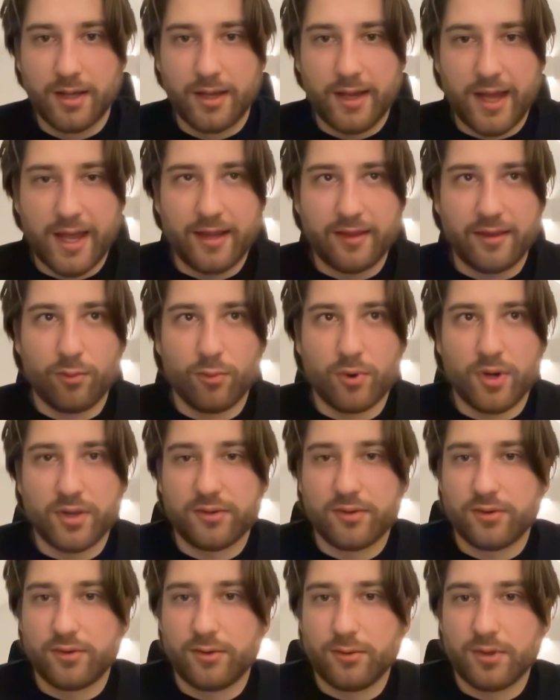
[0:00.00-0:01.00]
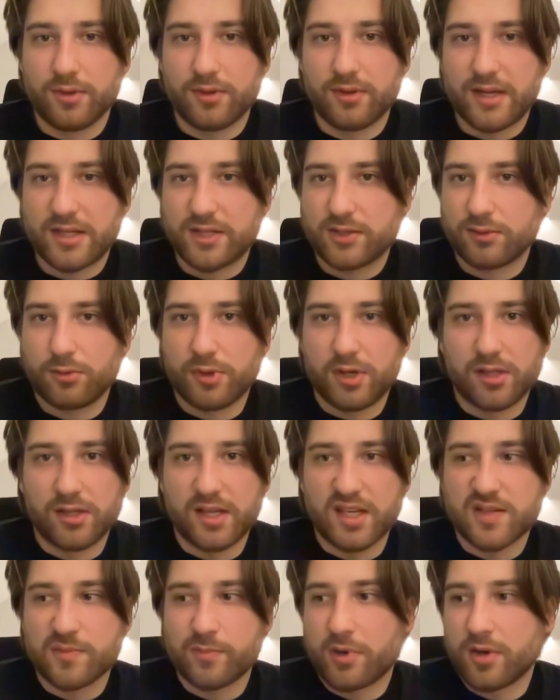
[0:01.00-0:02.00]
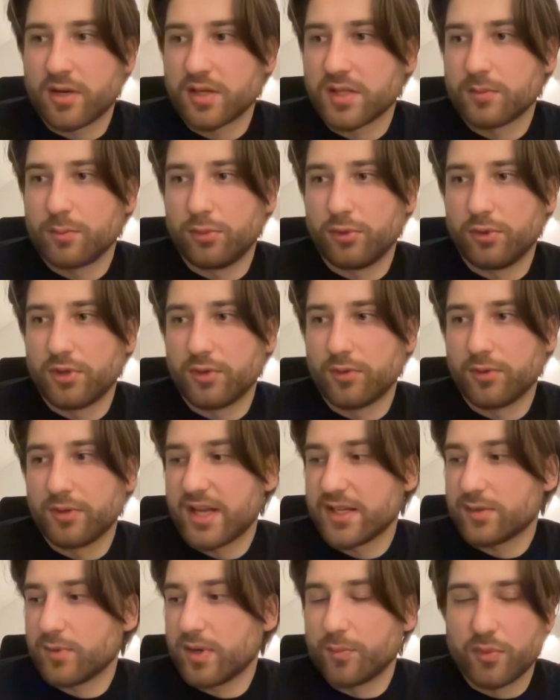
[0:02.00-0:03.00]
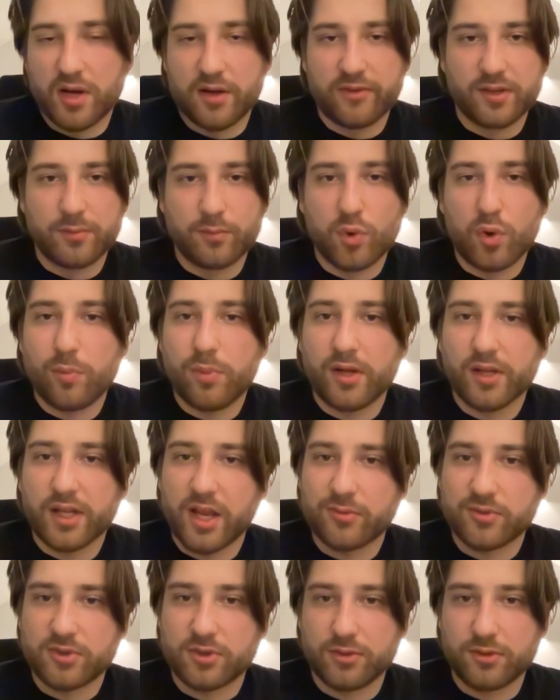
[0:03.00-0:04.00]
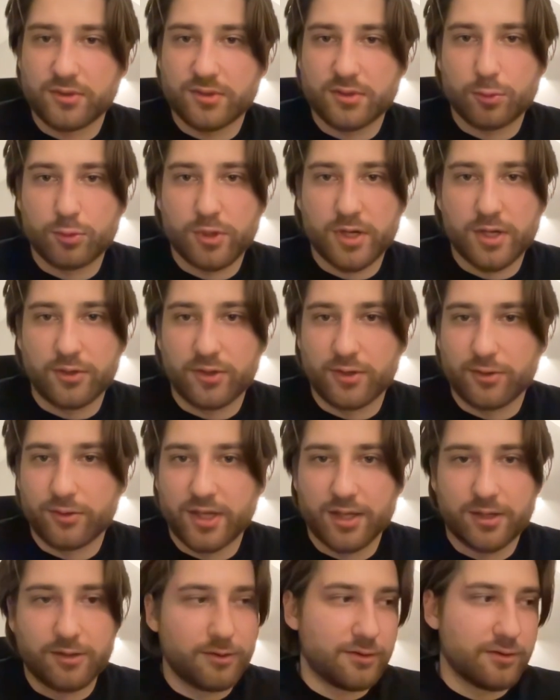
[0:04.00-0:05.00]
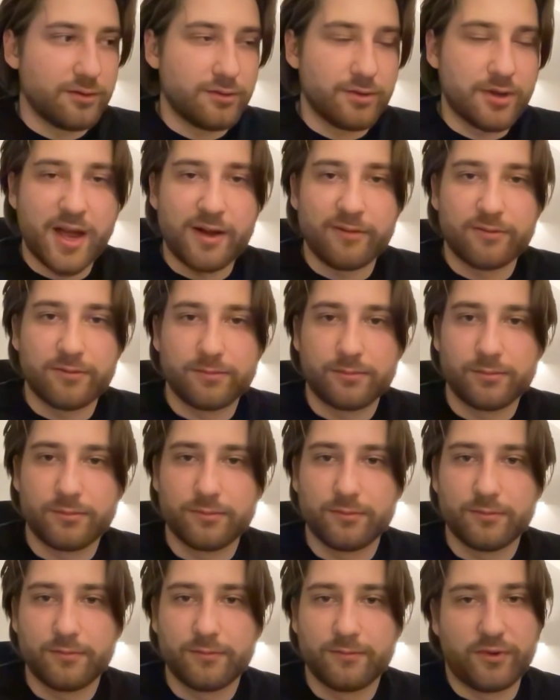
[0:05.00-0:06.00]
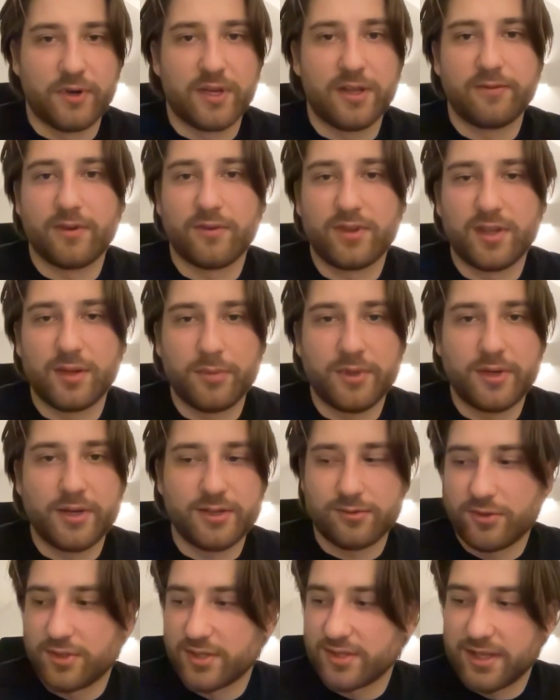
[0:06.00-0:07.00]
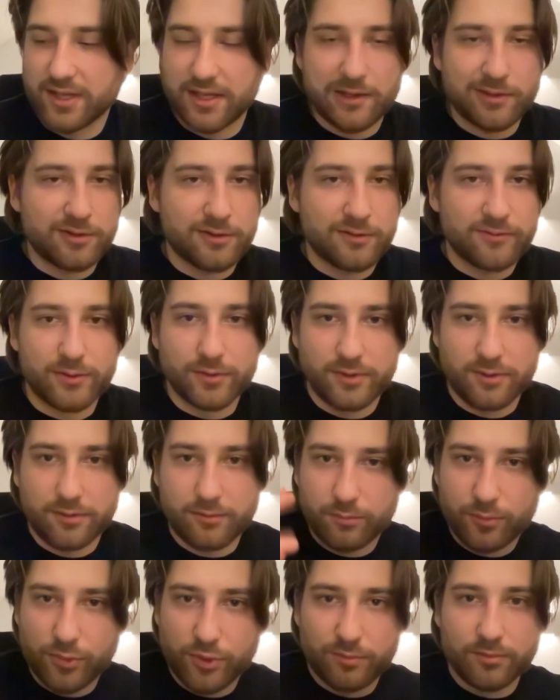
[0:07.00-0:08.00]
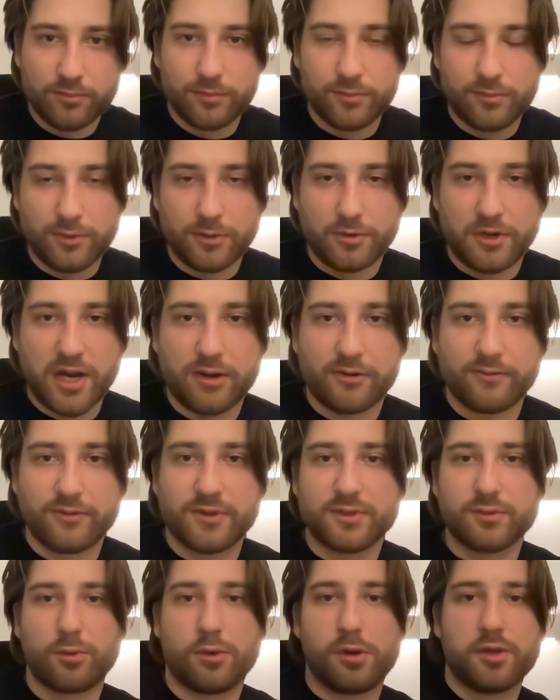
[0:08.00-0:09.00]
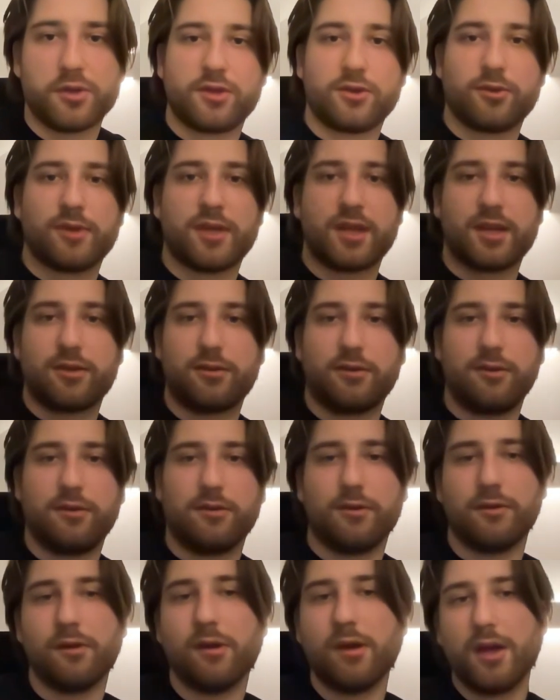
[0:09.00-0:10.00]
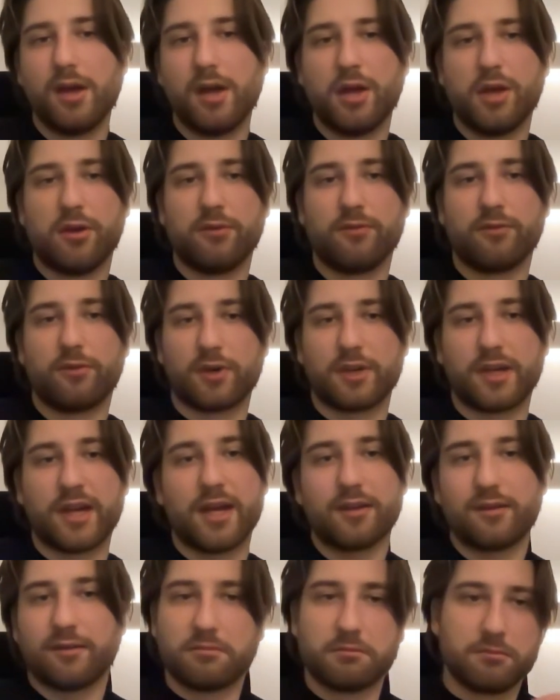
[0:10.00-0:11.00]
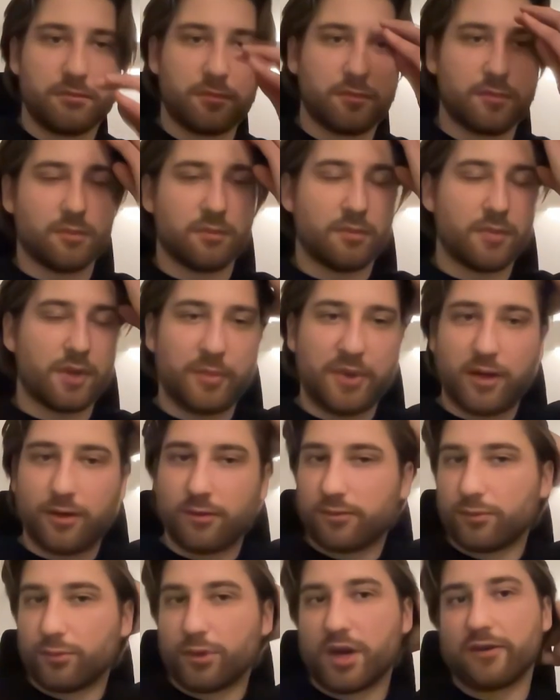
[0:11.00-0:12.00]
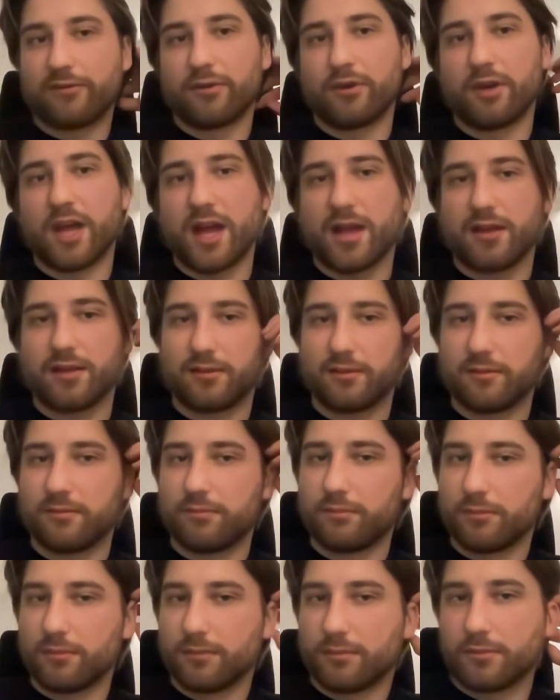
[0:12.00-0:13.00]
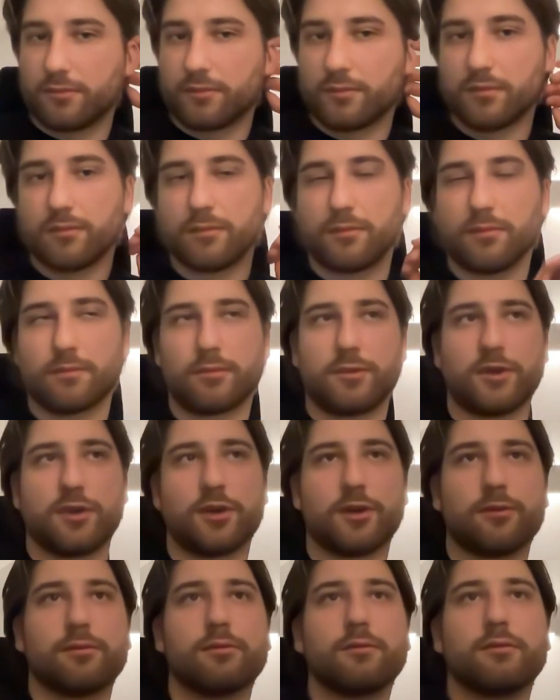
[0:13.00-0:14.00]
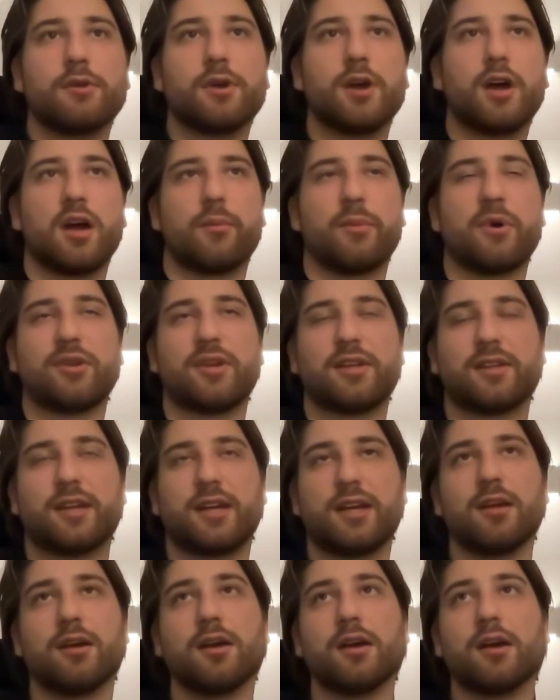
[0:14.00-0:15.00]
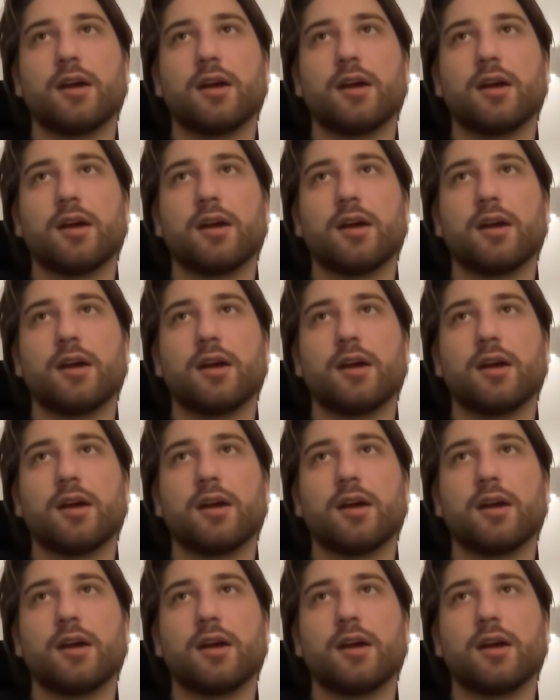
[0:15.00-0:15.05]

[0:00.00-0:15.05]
And they want to do it as quickly as possible. That's why I think mobile games are doing so well. Like you have free 15 minutes, you just take out your phone, you boom, you're out of this world. Like you forget about whatever you had, mm, you know, about that day.